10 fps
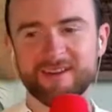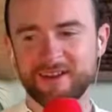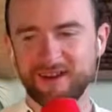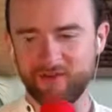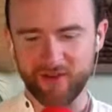
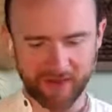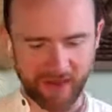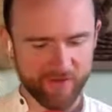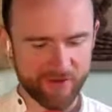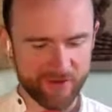I feel like
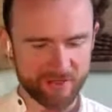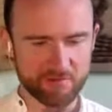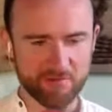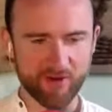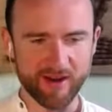everything's
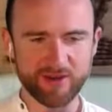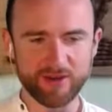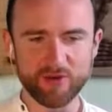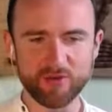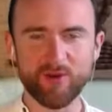brand
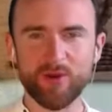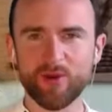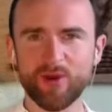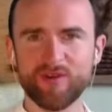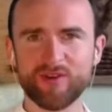new all
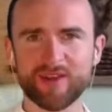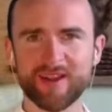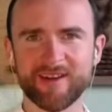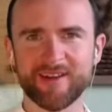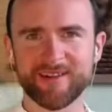over
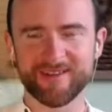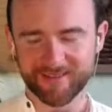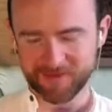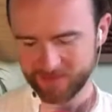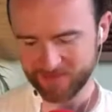again.
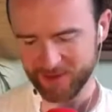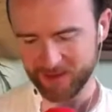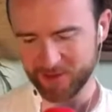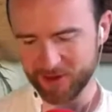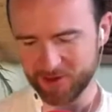I know
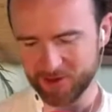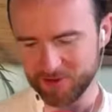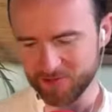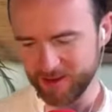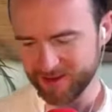it'll all come
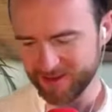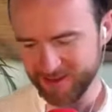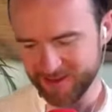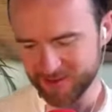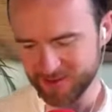back
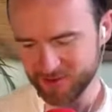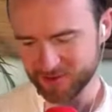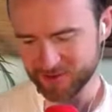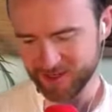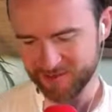in no
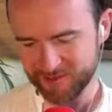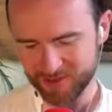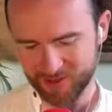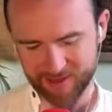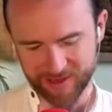time.
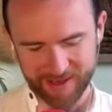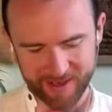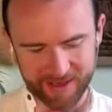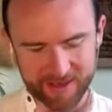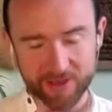So
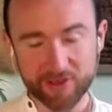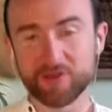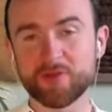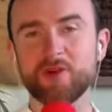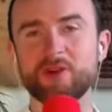good
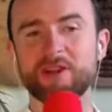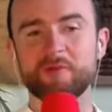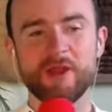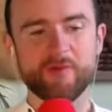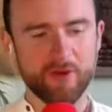morning,
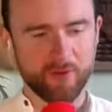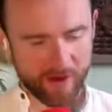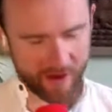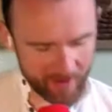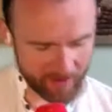people,
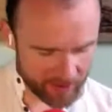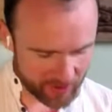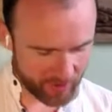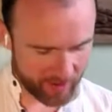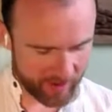wherever you
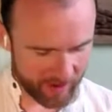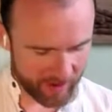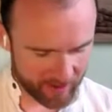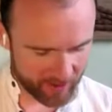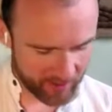are. I
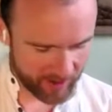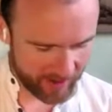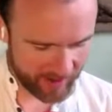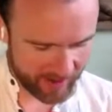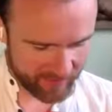know we
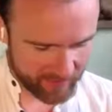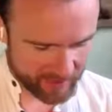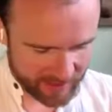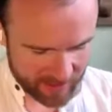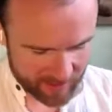have
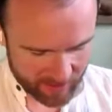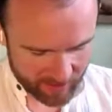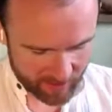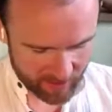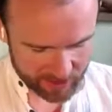Madiha
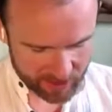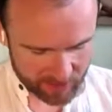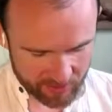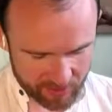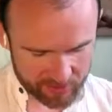watching
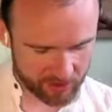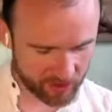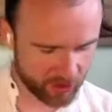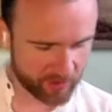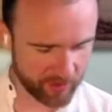with us. We've got a
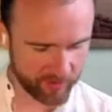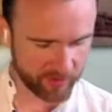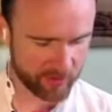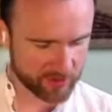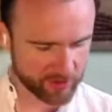couple of
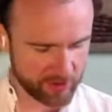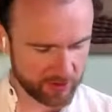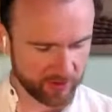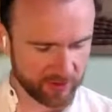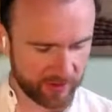others who
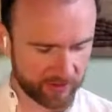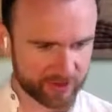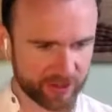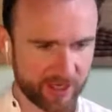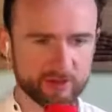are on different
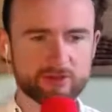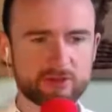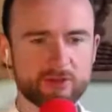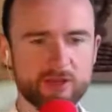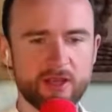channels.
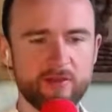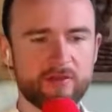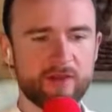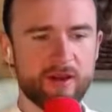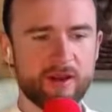So if
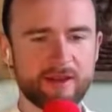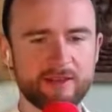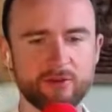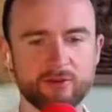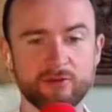I
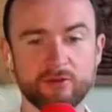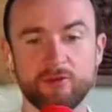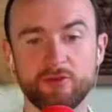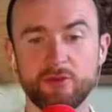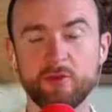don't know who
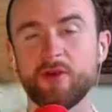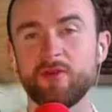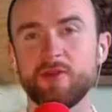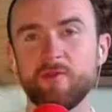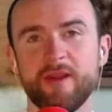you are at
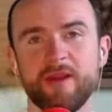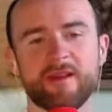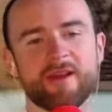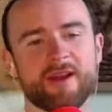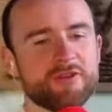the minute,
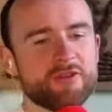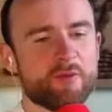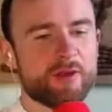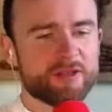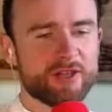I do
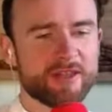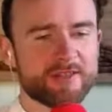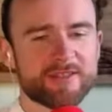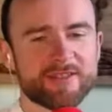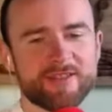
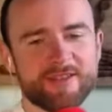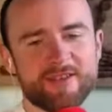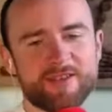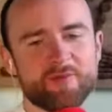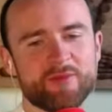apologize.
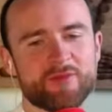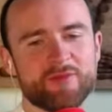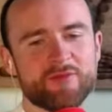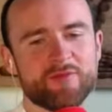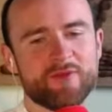But
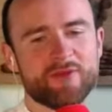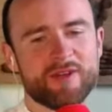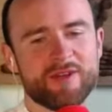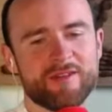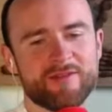good
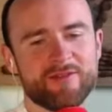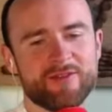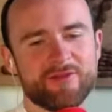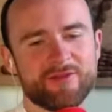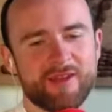morning
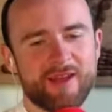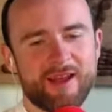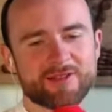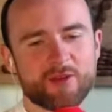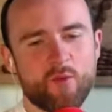
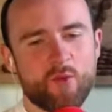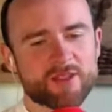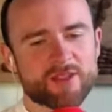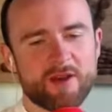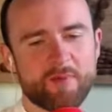nonetheless.
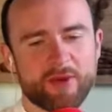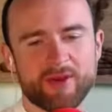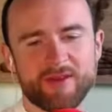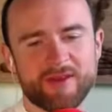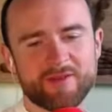What's up,
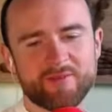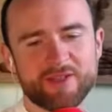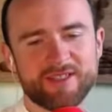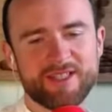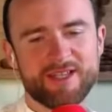
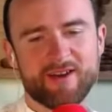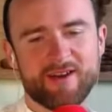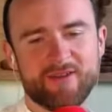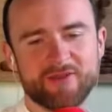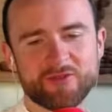
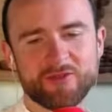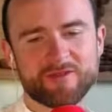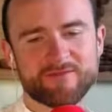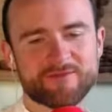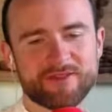Madiha, as
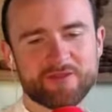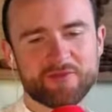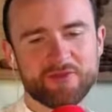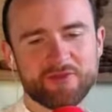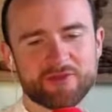well? I hope
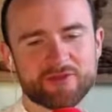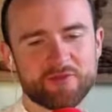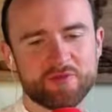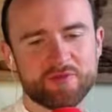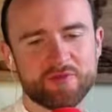you are
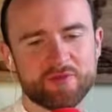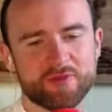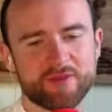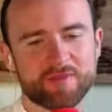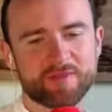super
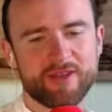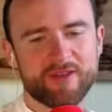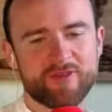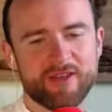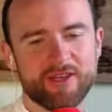duper. I
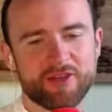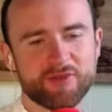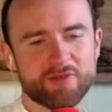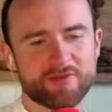really do.